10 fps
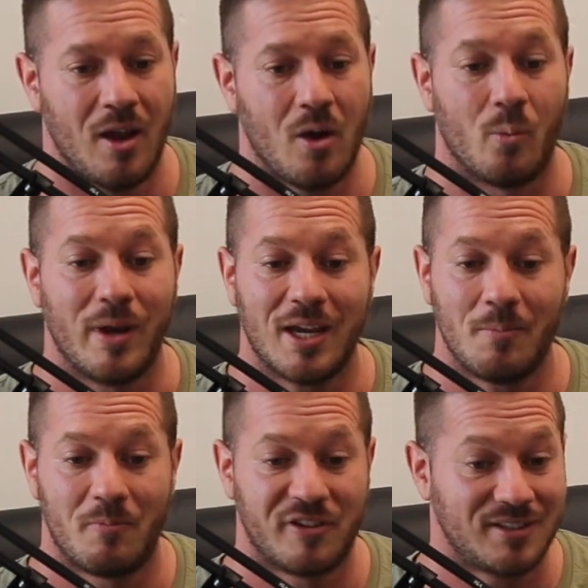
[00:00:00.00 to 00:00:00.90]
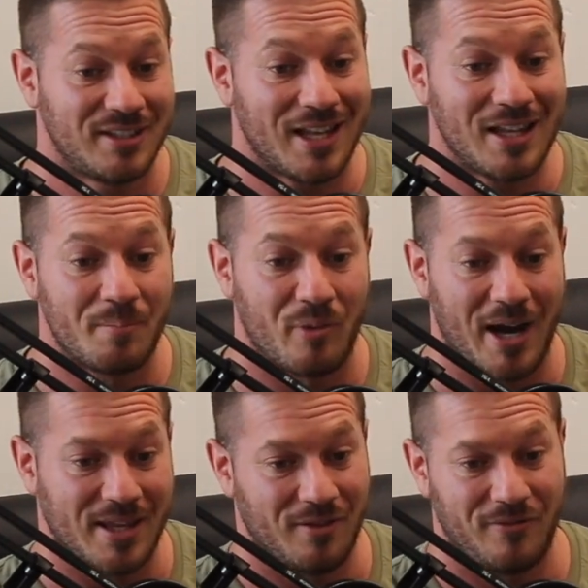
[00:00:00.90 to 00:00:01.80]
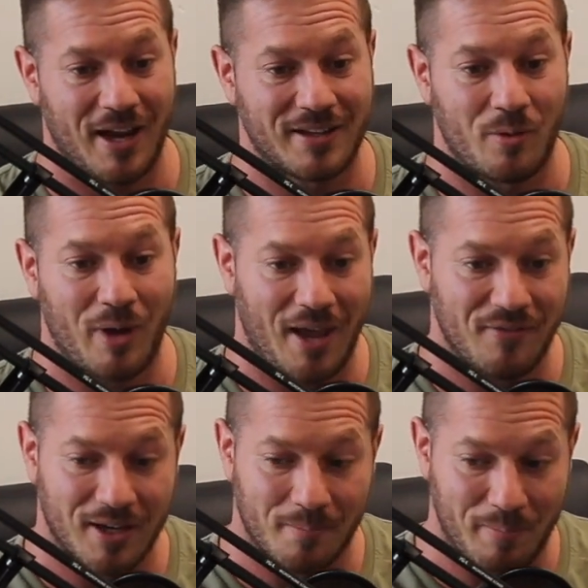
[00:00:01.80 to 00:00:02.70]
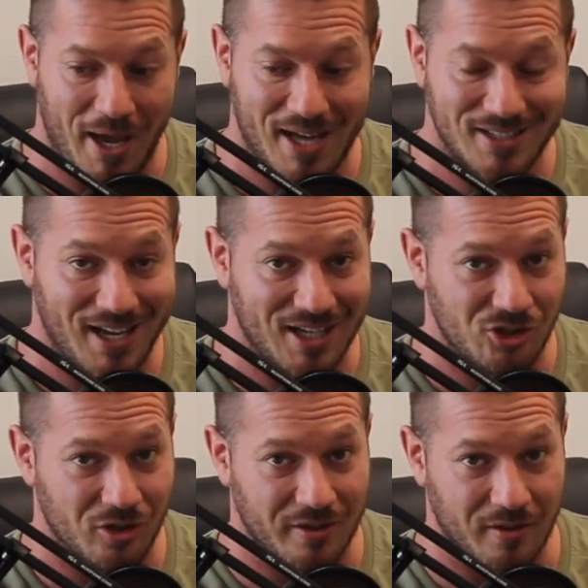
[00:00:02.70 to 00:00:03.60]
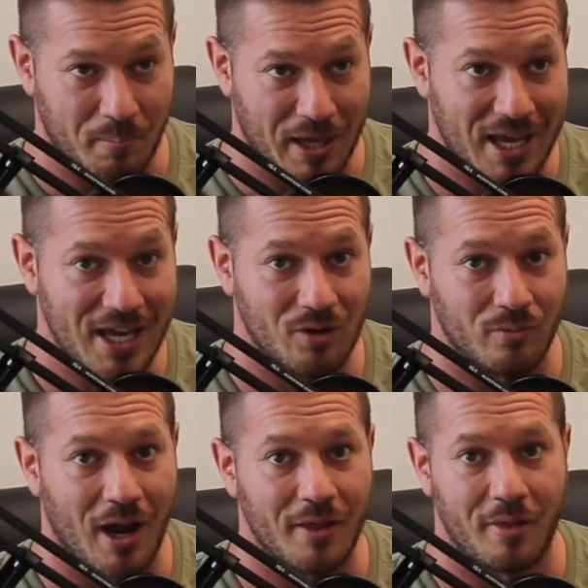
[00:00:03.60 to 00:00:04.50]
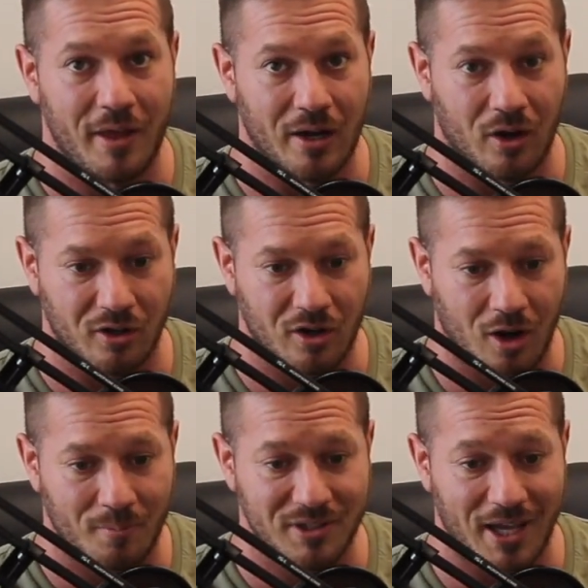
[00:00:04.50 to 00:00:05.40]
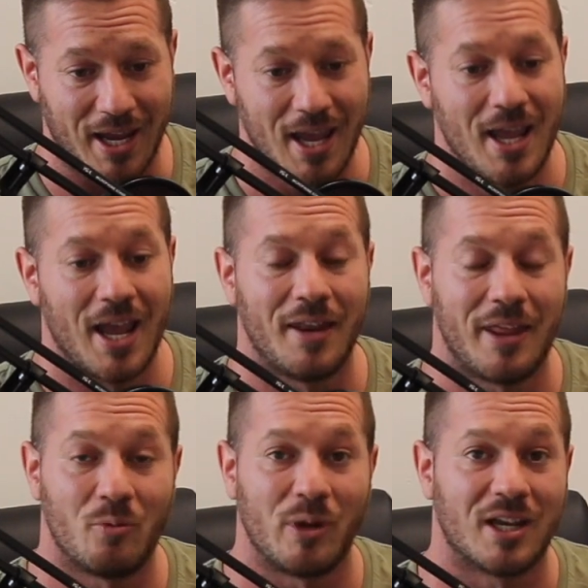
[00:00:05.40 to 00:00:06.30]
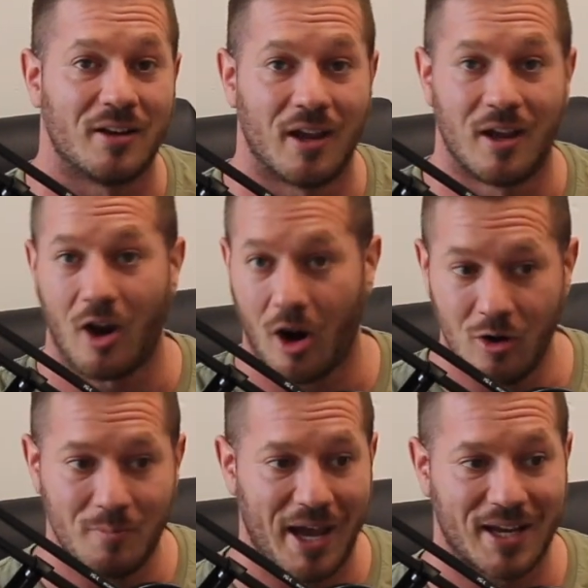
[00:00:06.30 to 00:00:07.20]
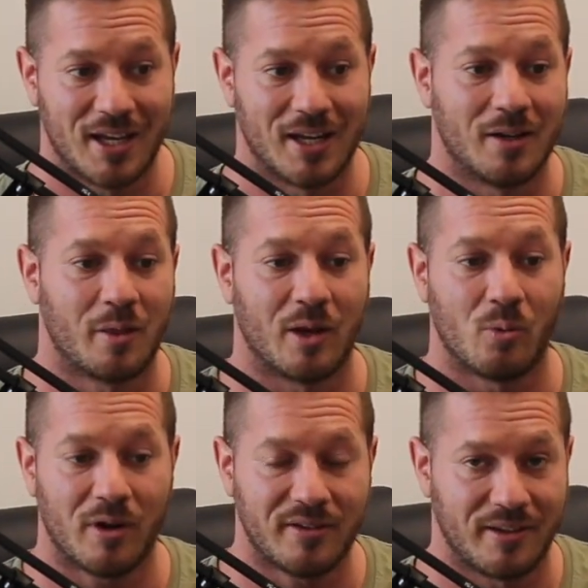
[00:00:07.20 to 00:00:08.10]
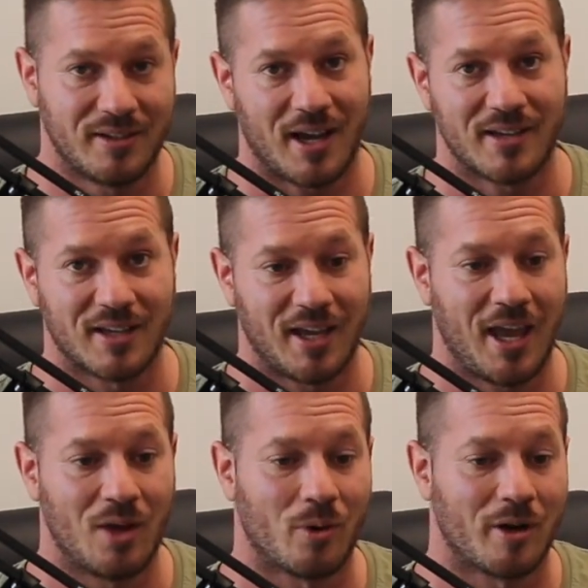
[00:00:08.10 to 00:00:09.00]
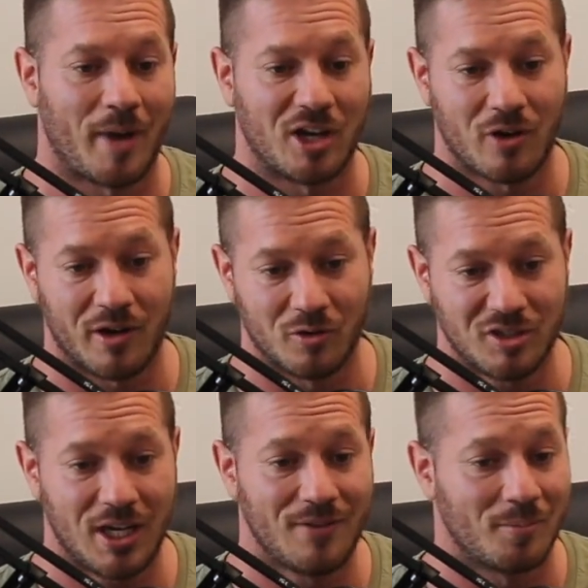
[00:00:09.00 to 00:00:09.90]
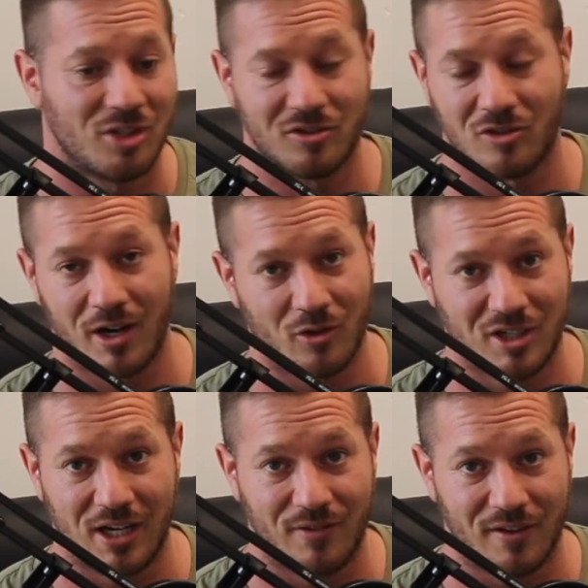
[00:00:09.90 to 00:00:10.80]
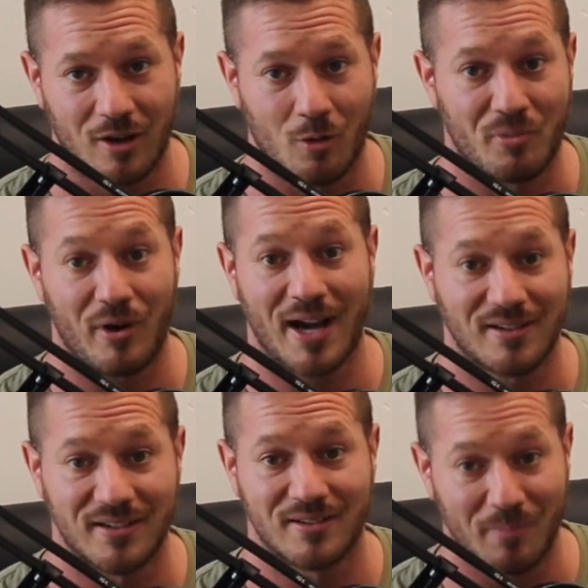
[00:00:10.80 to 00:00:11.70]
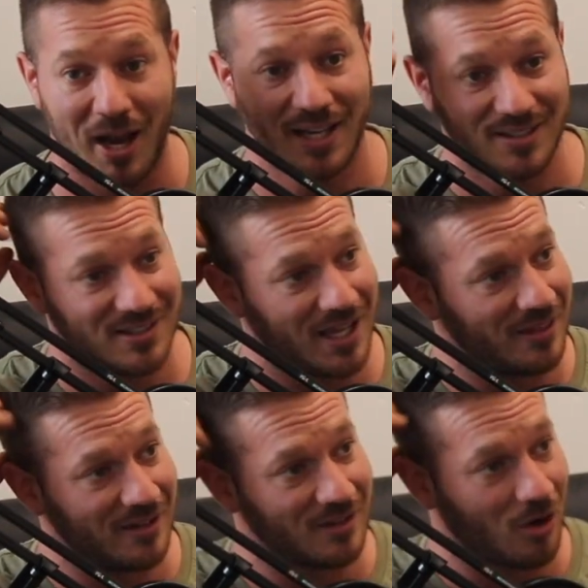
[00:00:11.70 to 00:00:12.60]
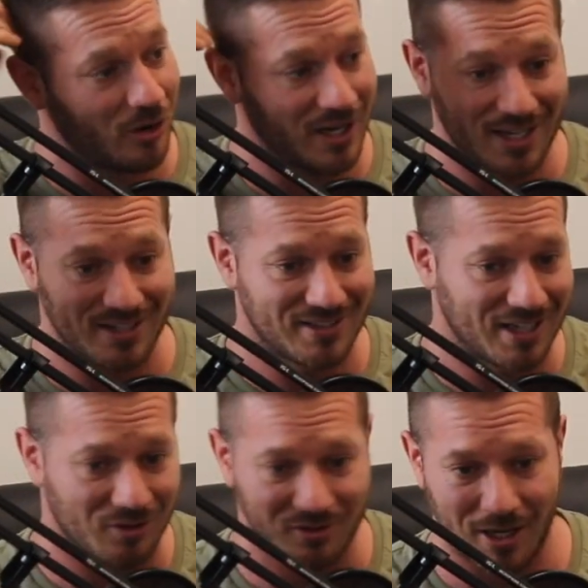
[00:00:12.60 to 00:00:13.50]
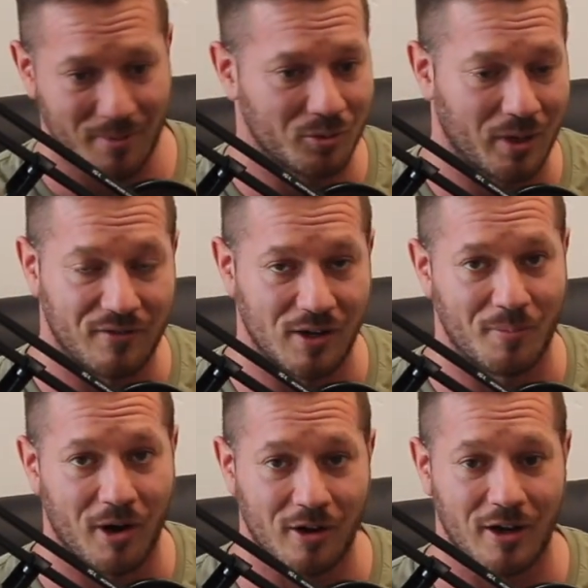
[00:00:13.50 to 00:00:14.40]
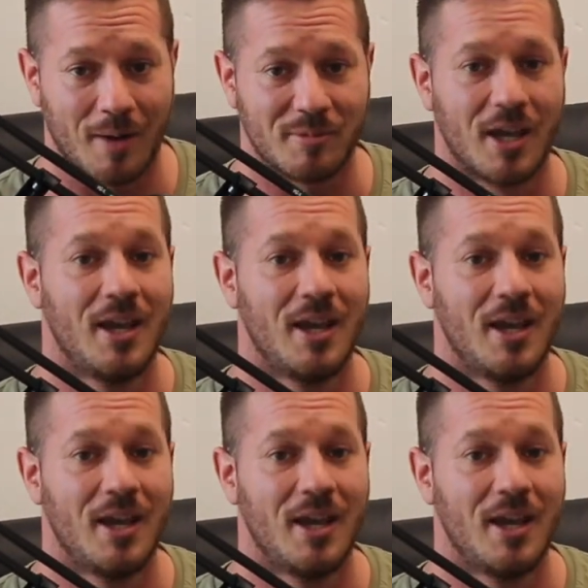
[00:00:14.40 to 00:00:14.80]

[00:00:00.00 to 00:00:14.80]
We can celebrate the fact that we're having a bad day during the peak rather than on comp day. And then we can hone back in and think, what is the task at hand? What am I trying to achieve? I'm just trying to achieve this whole practice mindset, this whole hitting singles, doubles, whatever you programmed,